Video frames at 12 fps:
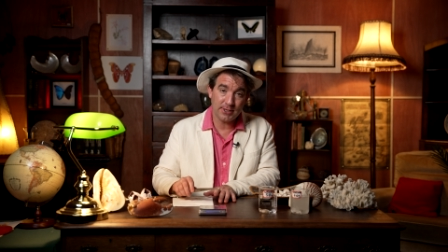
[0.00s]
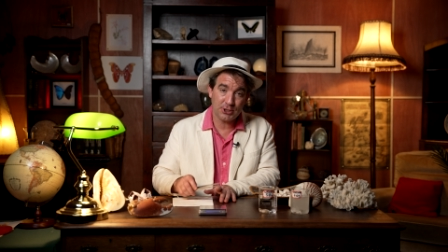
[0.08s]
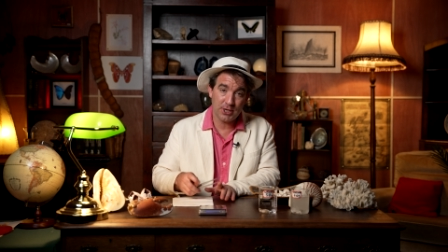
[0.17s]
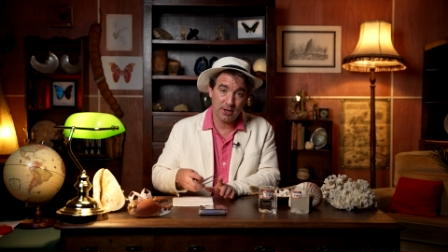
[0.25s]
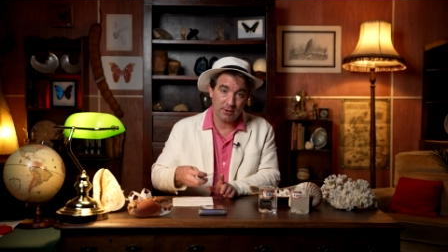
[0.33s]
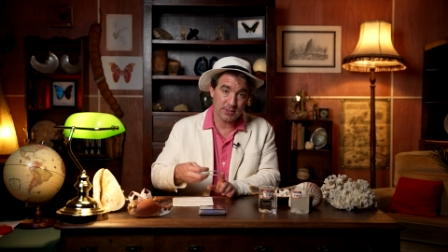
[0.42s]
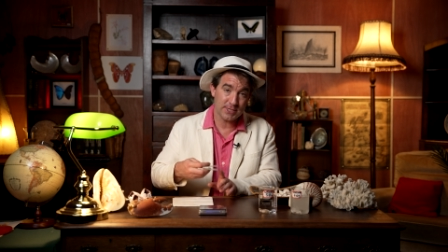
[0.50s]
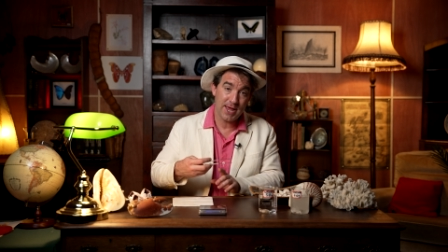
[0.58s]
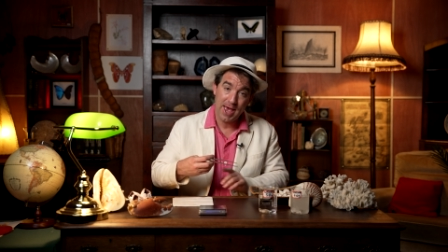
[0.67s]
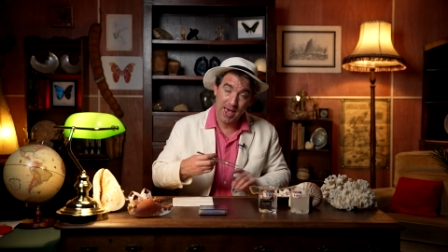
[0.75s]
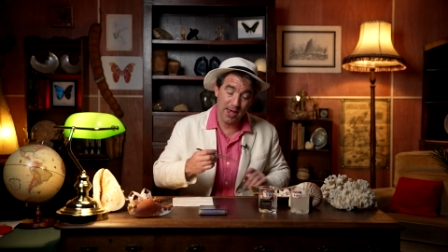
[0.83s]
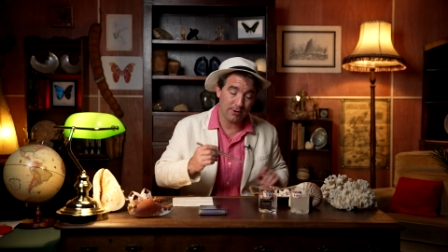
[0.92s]
the shells
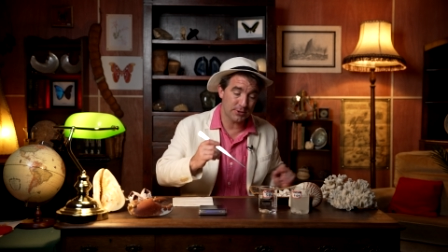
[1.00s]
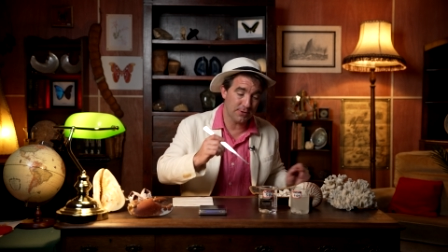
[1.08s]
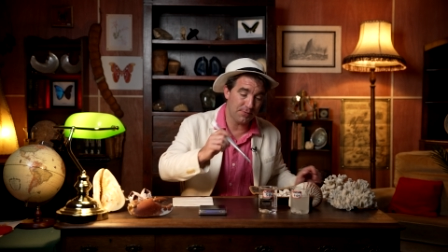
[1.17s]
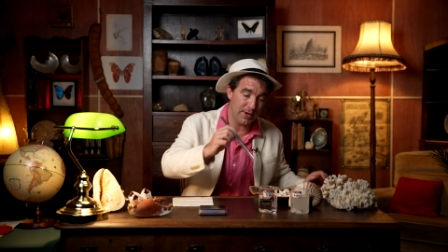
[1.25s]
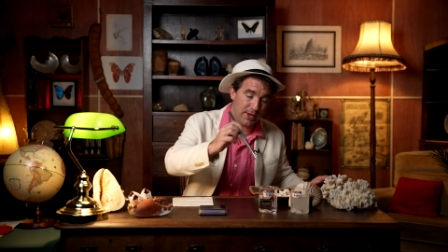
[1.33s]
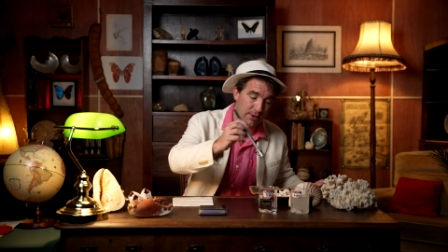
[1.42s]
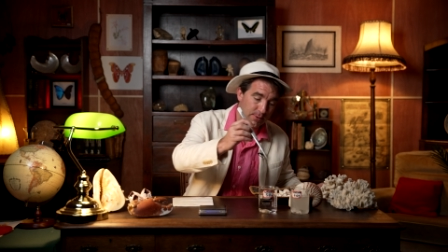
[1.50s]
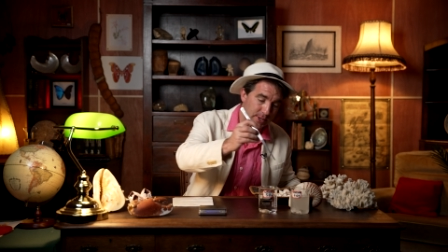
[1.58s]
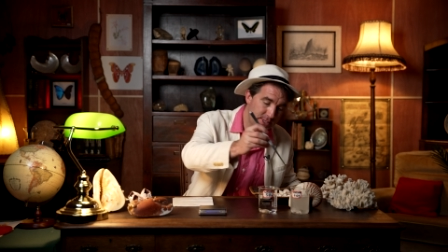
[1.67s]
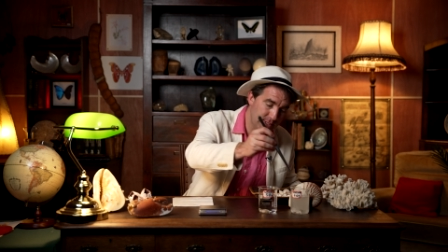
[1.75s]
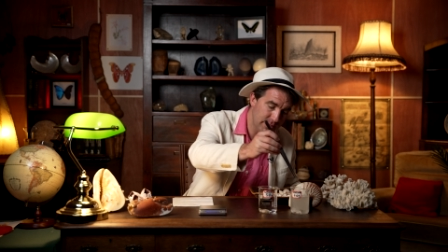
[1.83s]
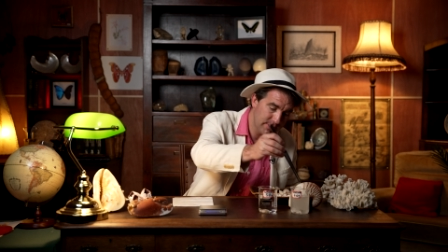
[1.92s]
out of the
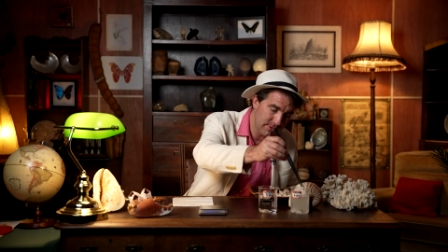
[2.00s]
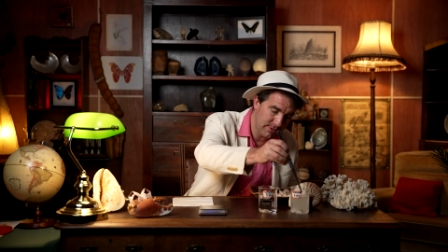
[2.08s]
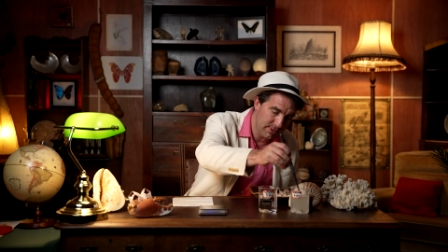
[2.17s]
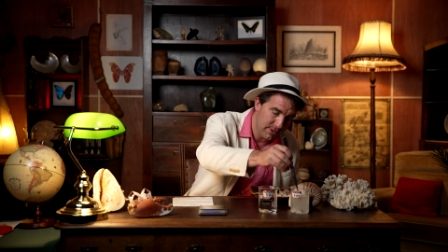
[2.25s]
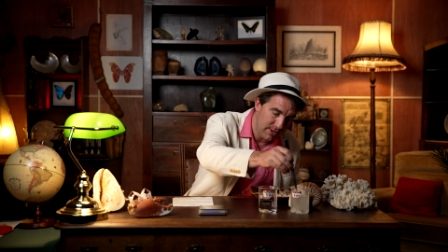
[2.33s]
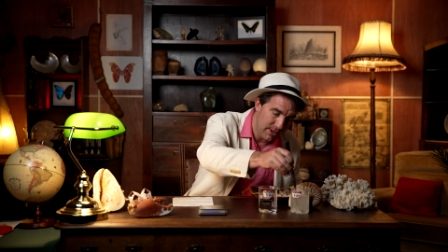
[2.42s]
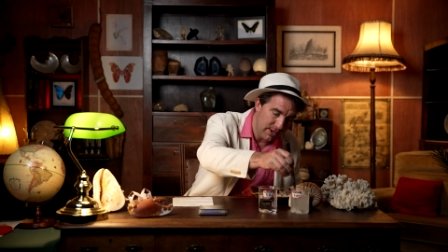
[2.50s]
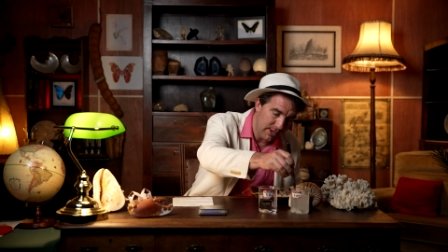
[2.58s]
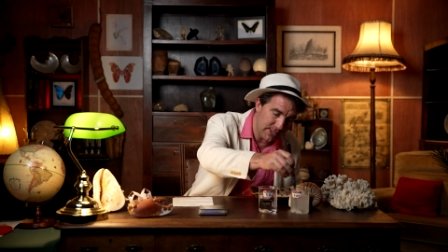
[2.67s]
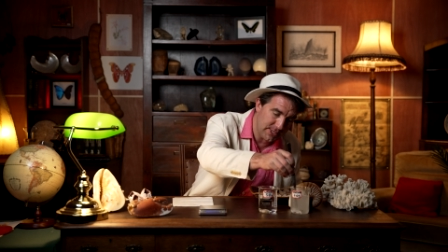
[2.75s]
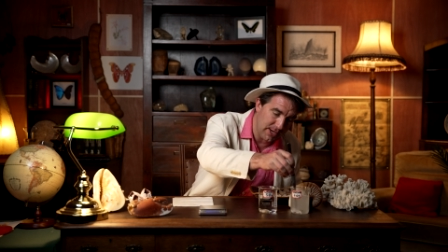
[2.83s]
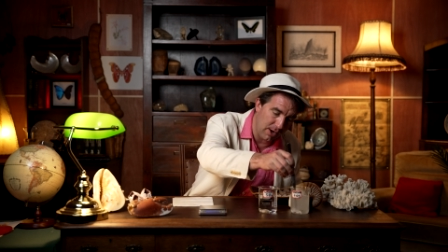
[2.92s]
liquids.
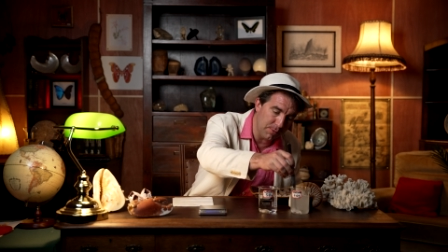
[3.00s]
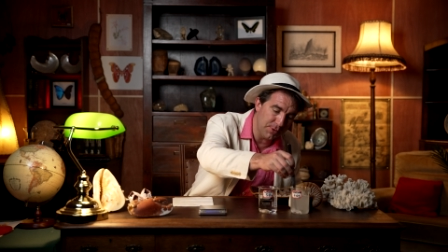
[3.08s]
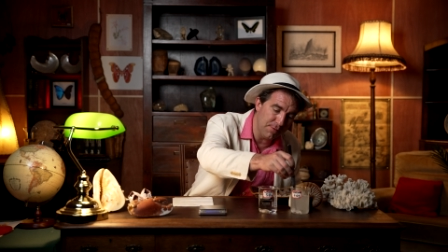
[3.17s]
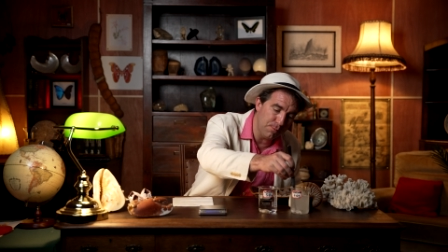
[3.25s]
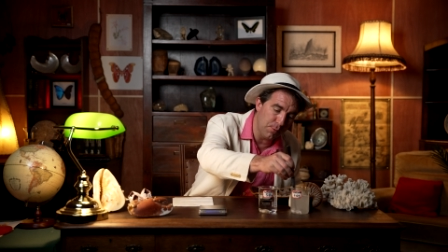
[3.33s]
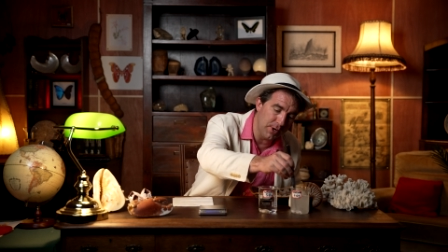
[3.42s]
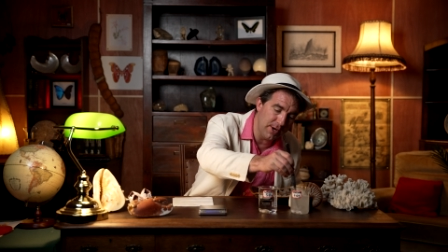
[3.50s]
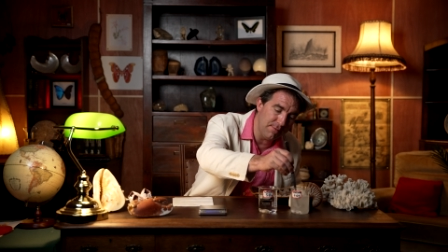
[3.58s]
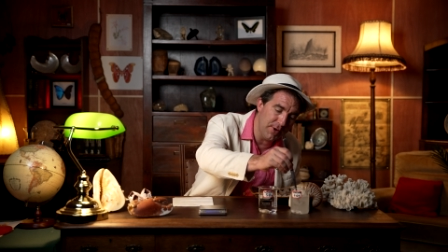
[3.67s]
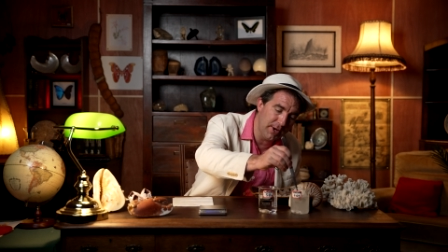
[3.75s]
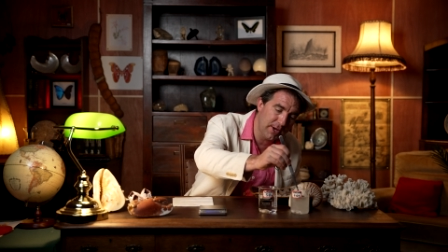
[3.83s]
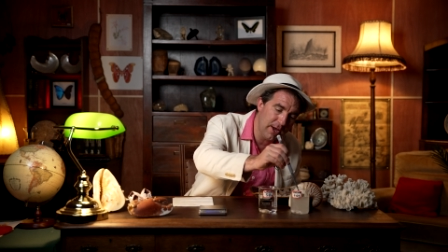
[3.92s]
Let's start with the one in
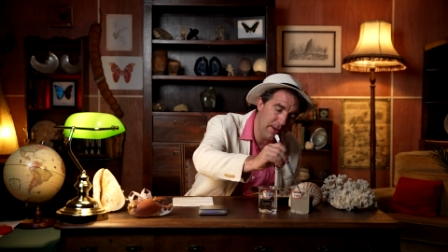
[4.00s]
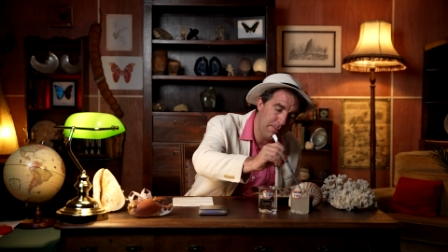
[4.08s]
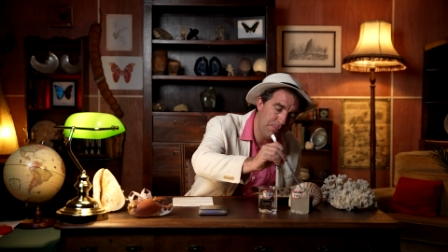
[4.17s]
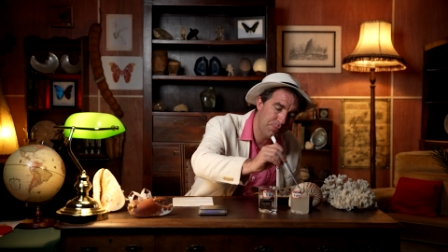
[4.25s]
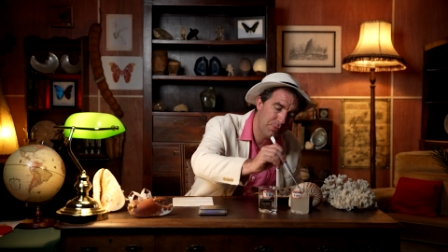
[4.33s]
vinegar.